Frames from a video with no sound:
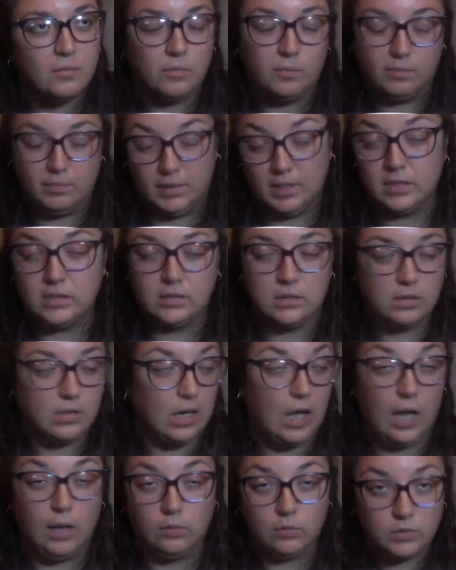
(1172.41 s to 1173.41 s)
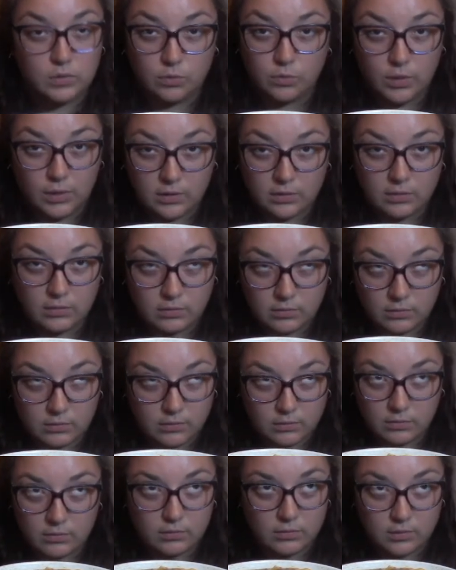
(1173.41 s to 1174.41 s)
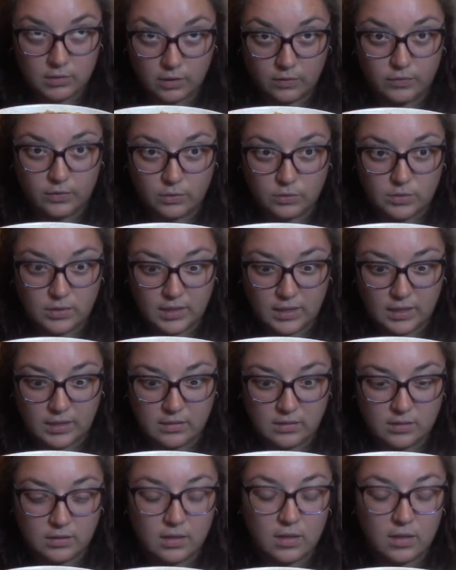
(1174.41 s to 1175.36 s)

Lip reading: because I was one of those teens,